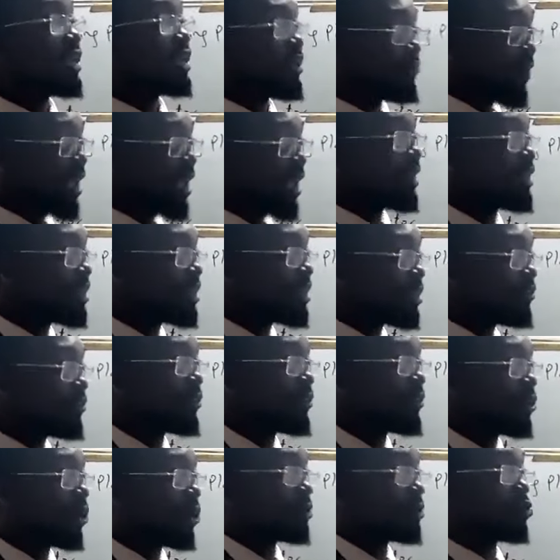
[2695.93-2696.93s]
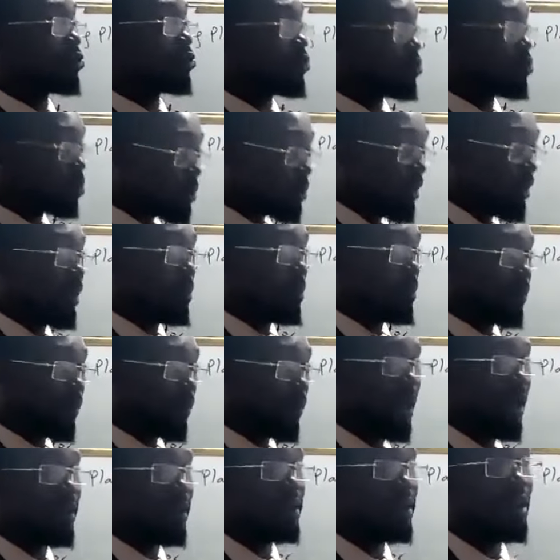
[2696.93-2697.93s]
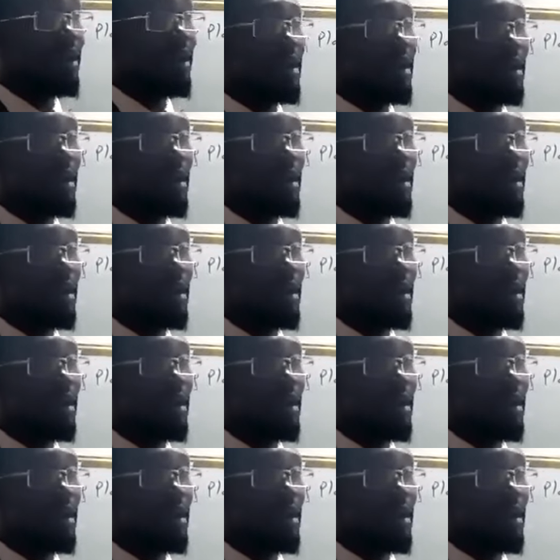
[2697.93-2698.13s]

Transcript: They find it difficult to take a plan.